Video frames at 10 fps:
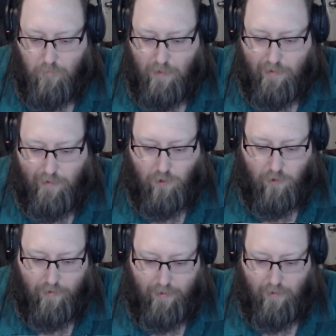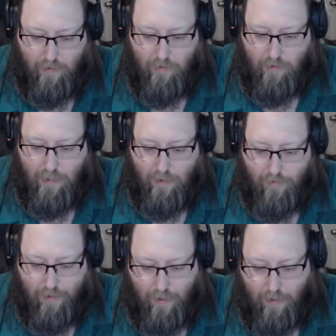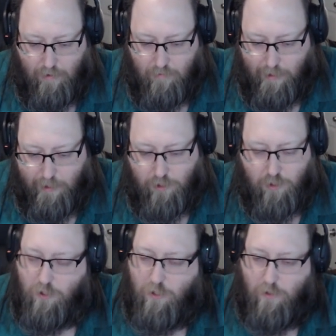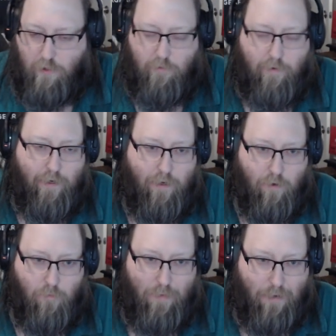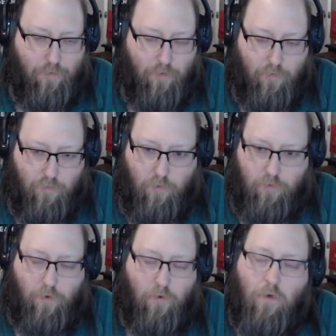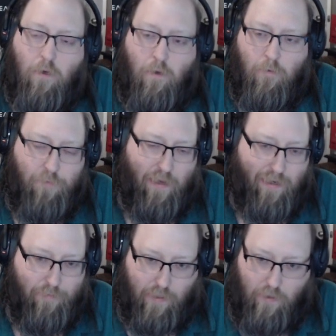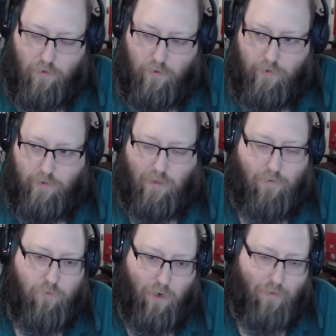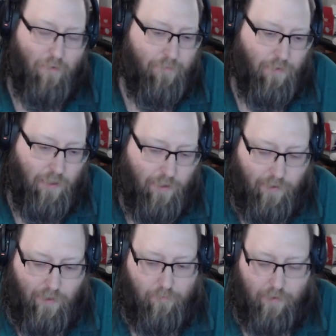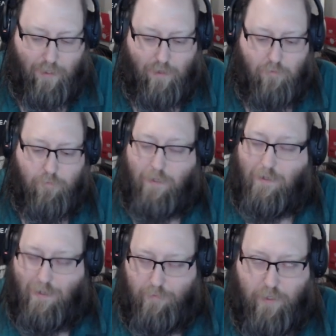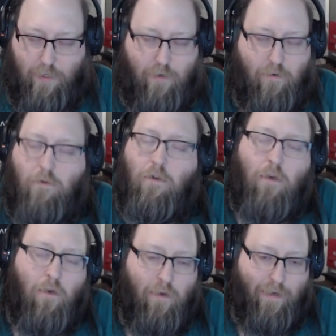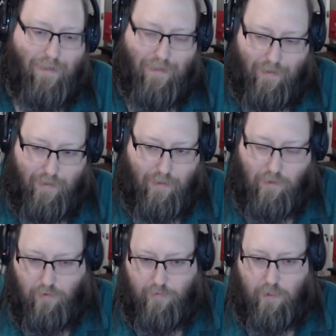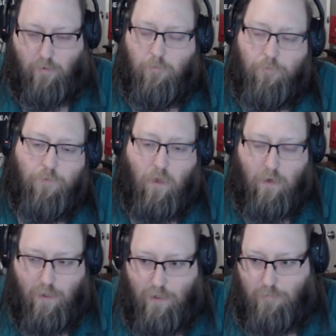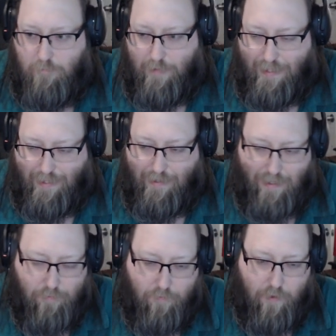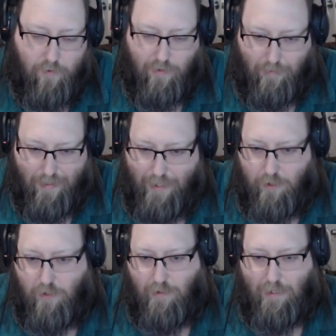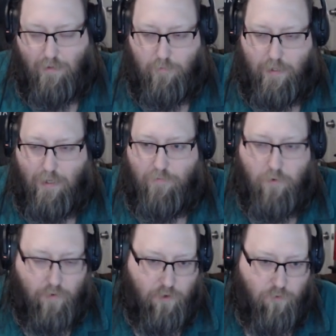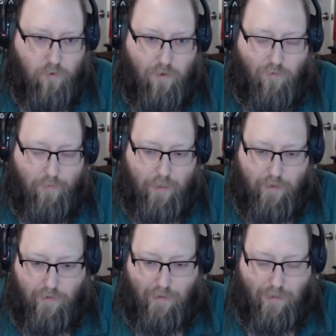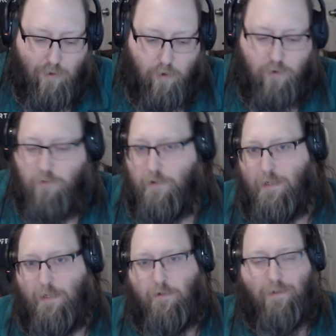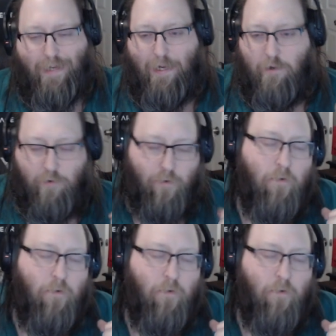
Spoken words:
essentially allow the engine to load another map folder. That comes with a whole host of problems associated with that, but it can be done. It's not easy to do either. That's an example of one of those limitations that we have no control over, because it's hard-coded into the editor.